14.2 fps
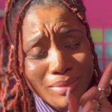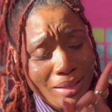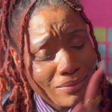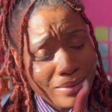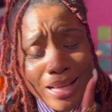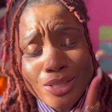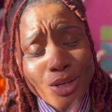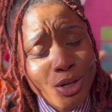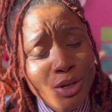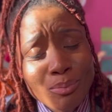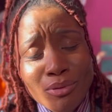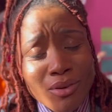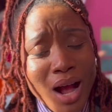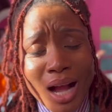that's her
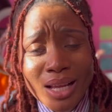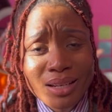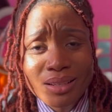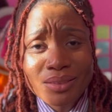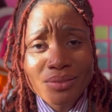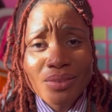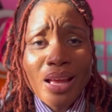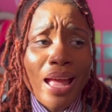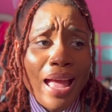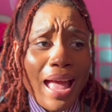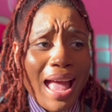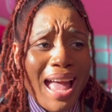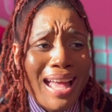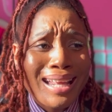prerogative.
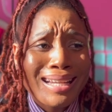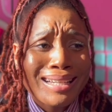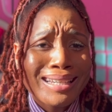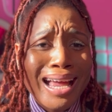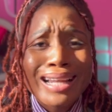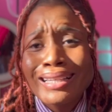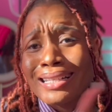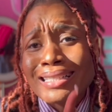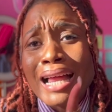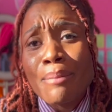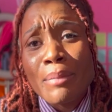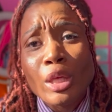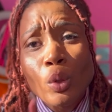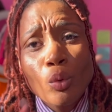And that does not
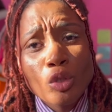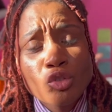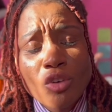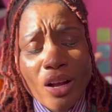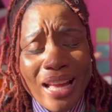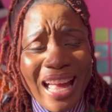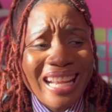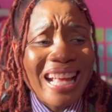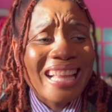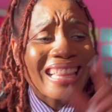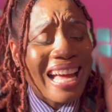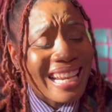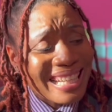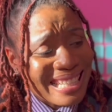make you a drug addict.
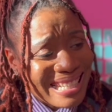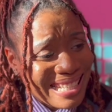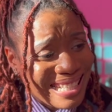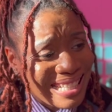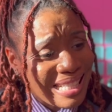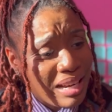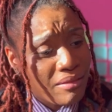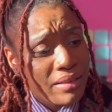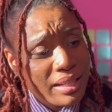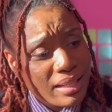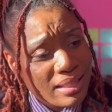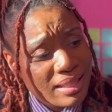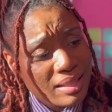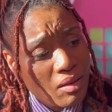That is a
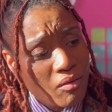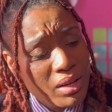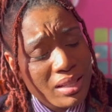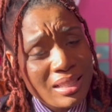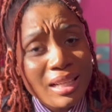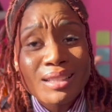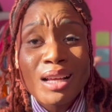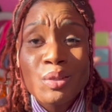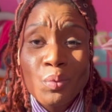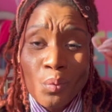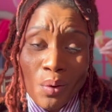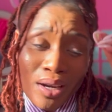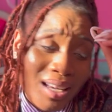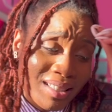serious, that's
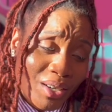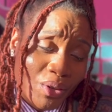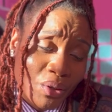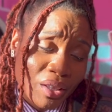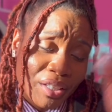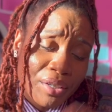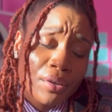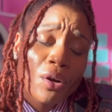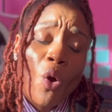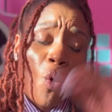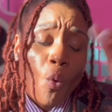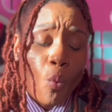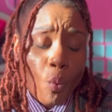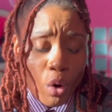what I said earlier.
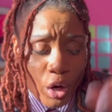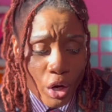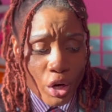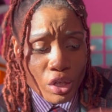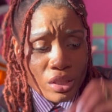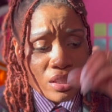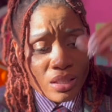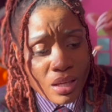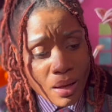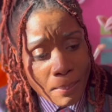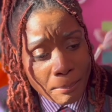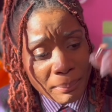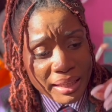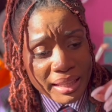Words
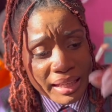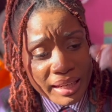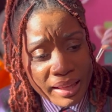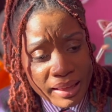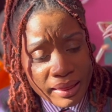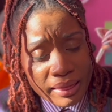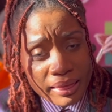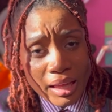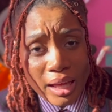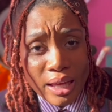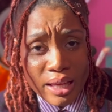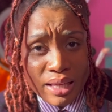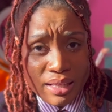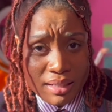mean
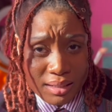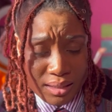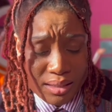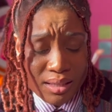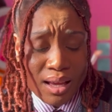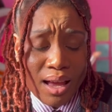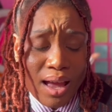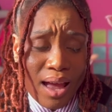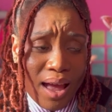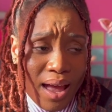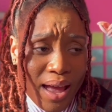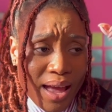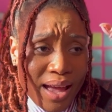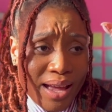things.
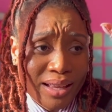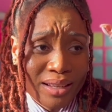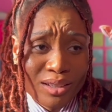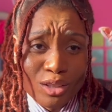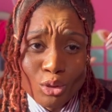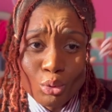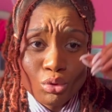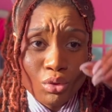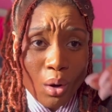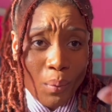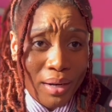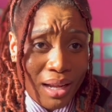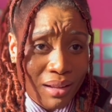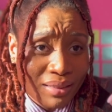And you
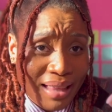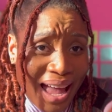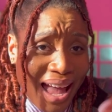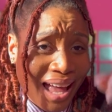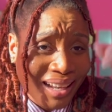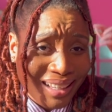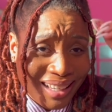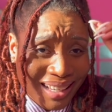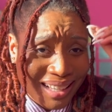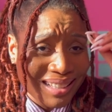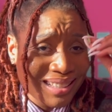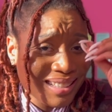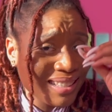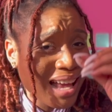throwing out that
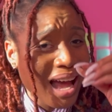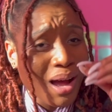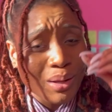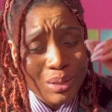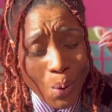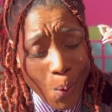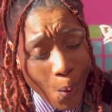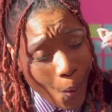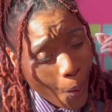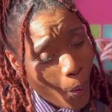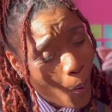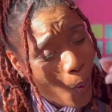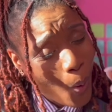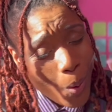sounds
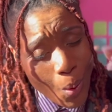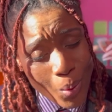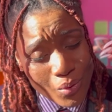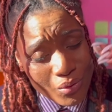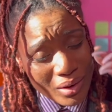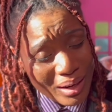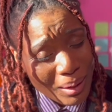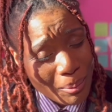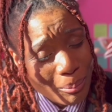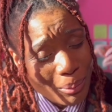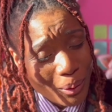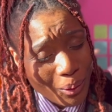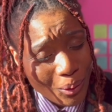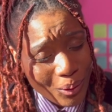
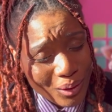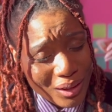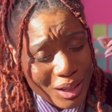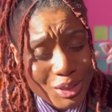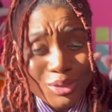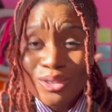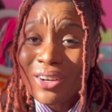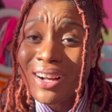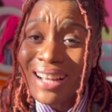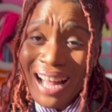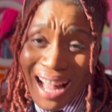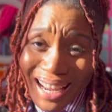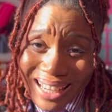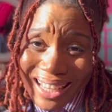horrible. A drug
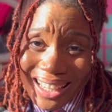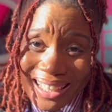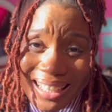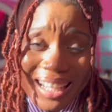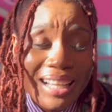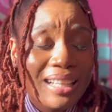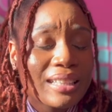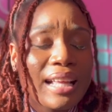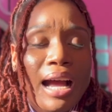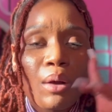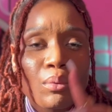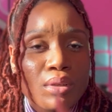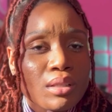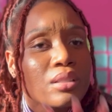addict? Like, that
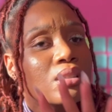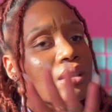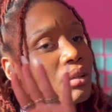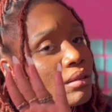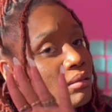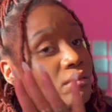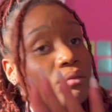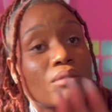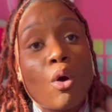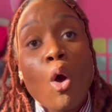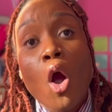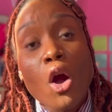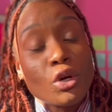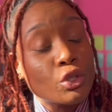was
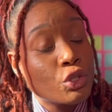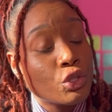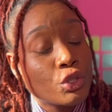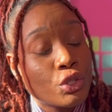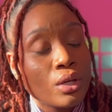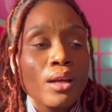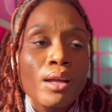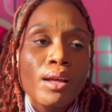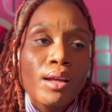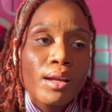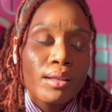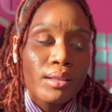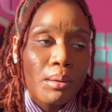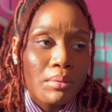harsh.
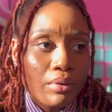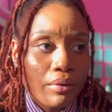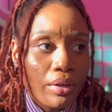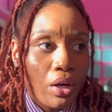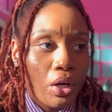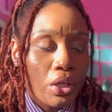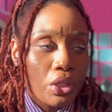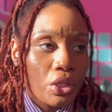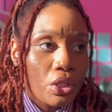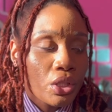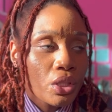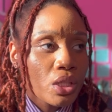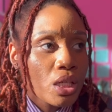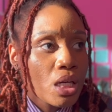That was very
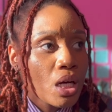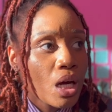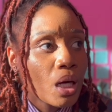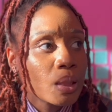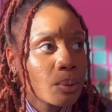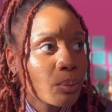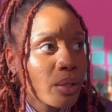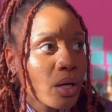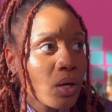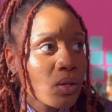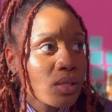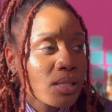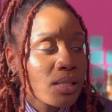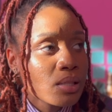harsh. What
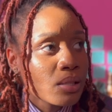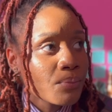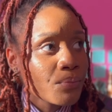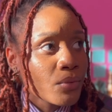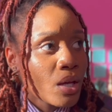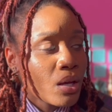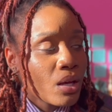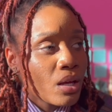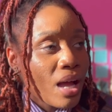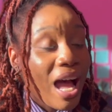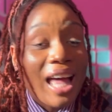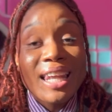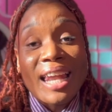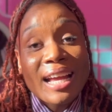else?
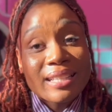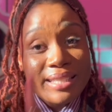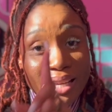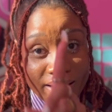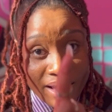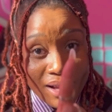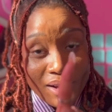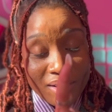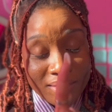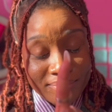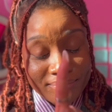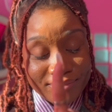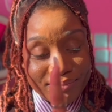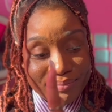I like Danielle.
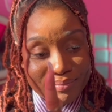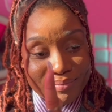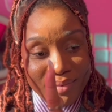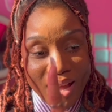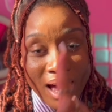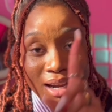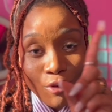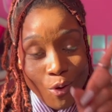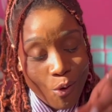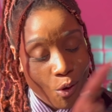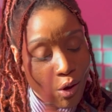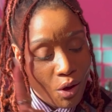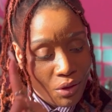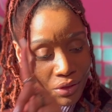Out of
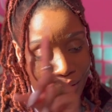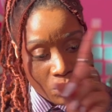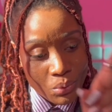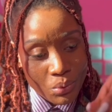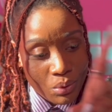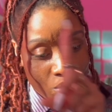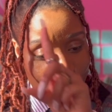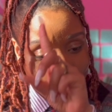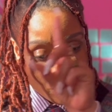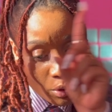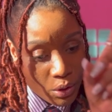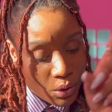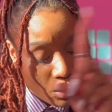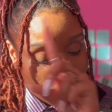all the new
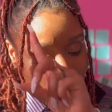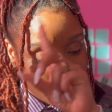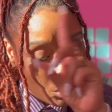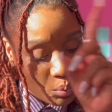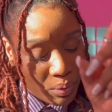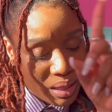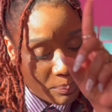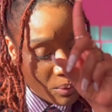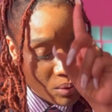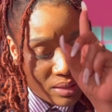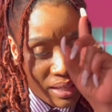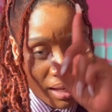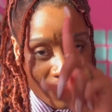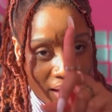girls, the new people,
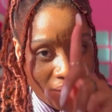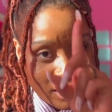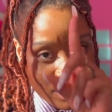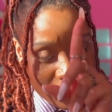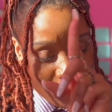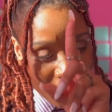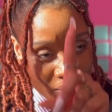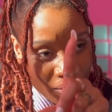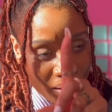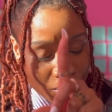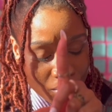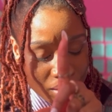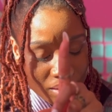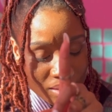Danielle is my
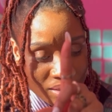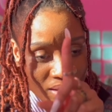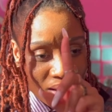favorite